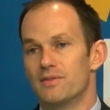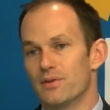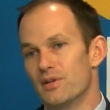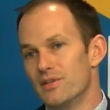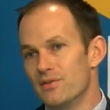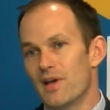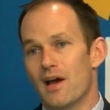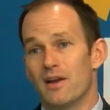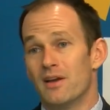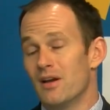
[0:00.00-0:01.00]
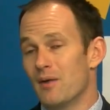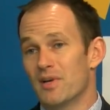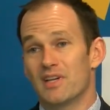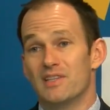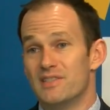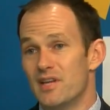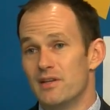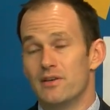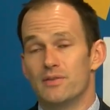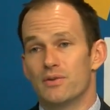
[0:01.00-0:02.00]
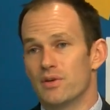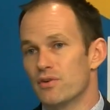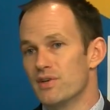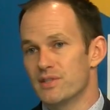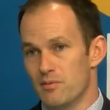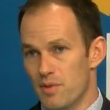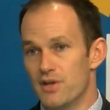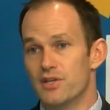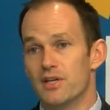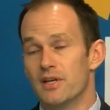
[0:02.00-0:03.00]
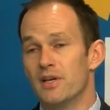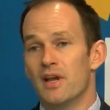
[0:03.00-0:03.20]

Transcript: So to do that, I'm going to continue to increase their budget